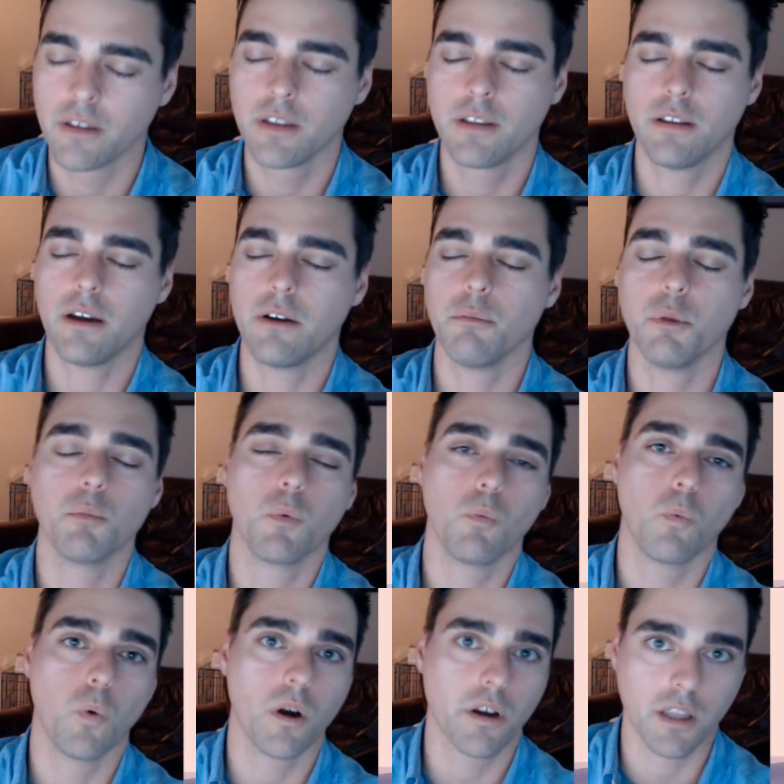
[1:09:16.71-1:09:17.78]
I remember
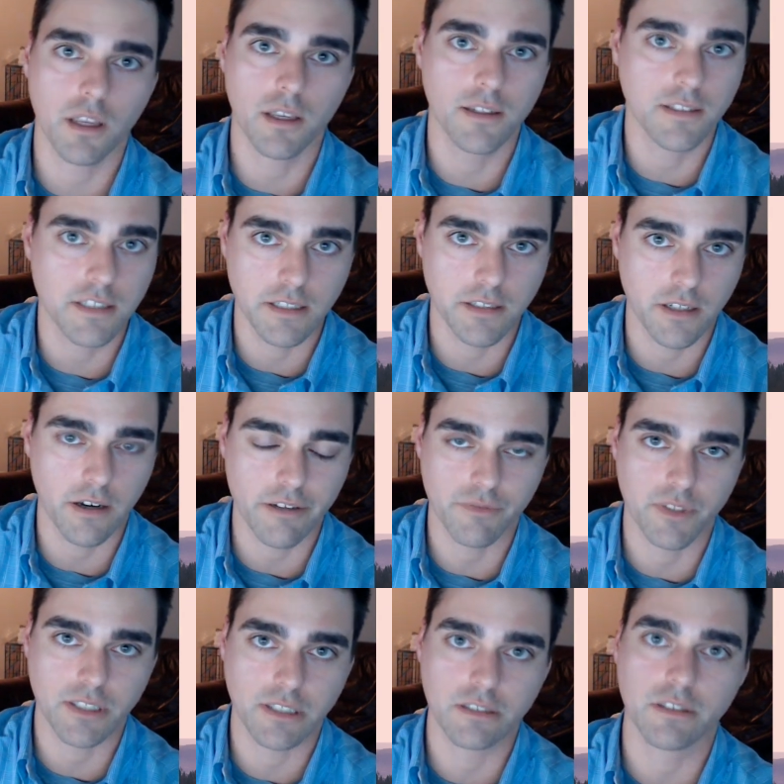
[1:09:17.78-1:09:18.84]
working in a detox
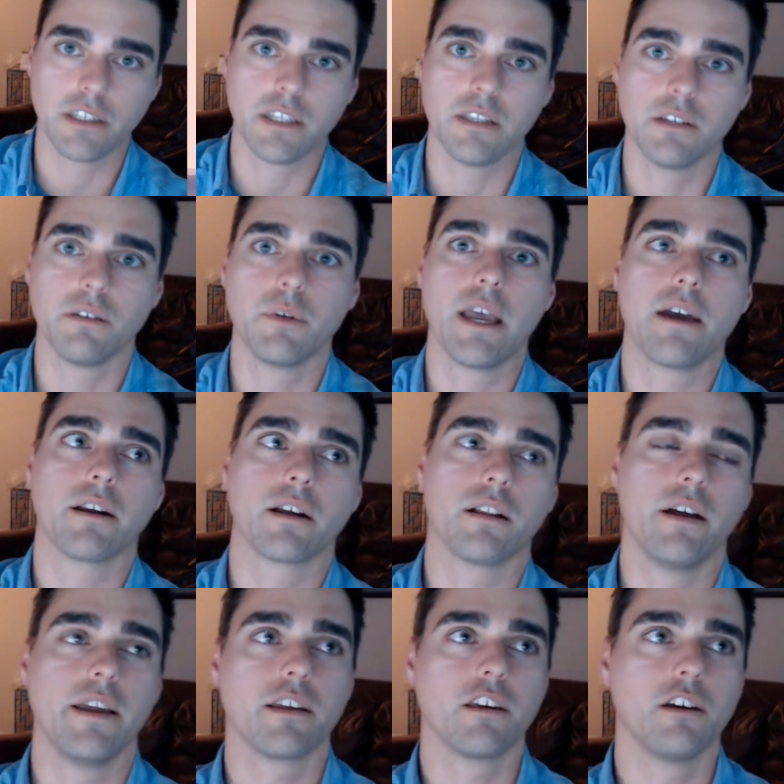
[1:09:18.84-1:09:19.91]
facility, and we had a
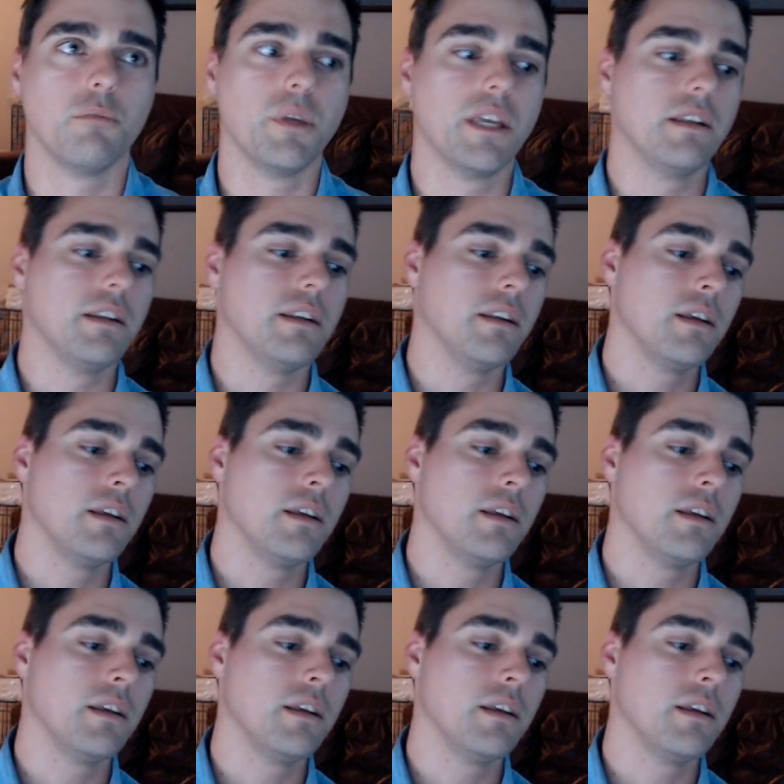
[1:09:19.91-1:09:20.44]
client come in, and